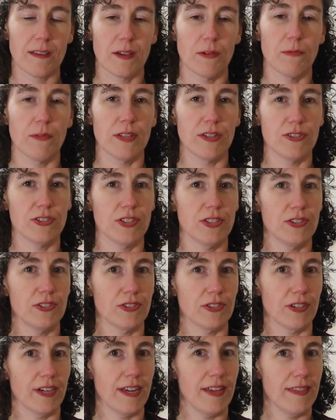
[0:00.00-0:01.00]
with
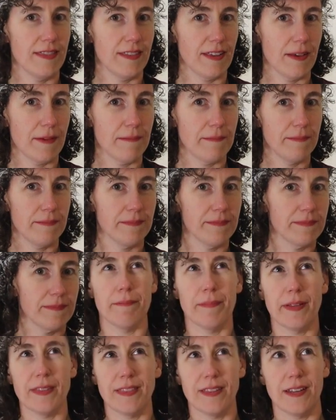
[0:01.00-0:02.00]
ginger in them,
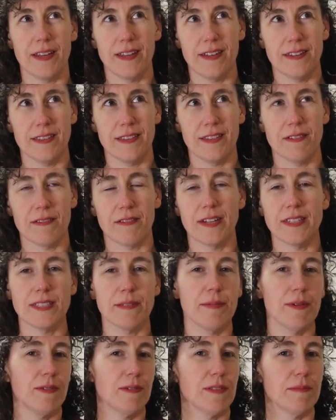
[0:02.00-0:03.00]
but the
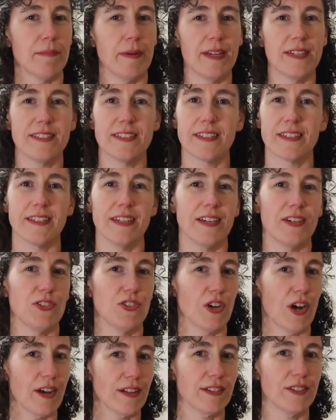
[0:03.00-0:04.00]
recipe was basically a
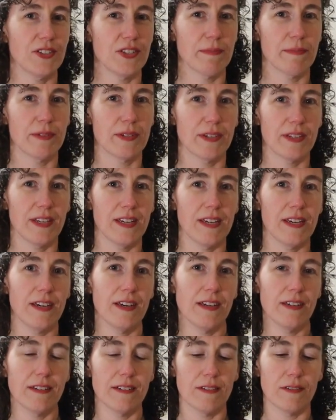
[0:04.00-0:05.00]
chocolate chip
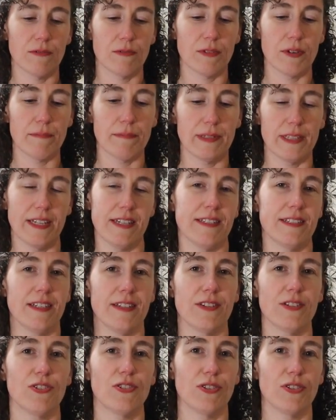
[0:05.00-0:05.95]
cookie replacing the